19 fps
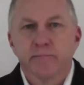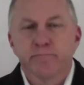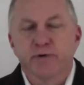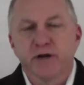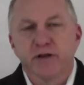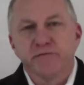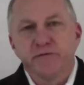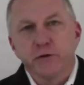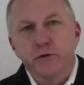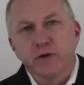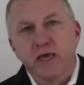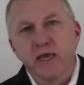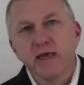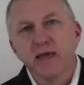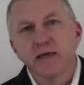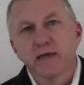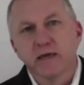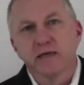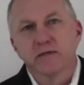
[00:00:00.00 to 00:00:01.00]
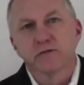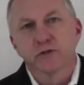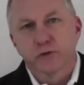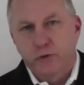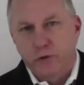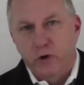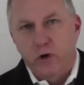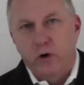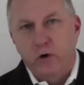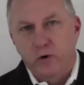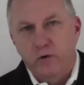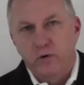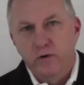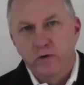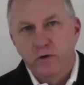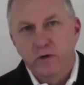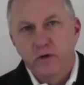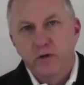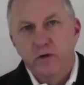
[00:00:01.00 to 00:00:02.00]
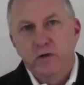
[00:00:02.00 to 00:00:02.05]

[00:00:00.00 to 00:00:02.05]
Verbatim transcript: But if you can control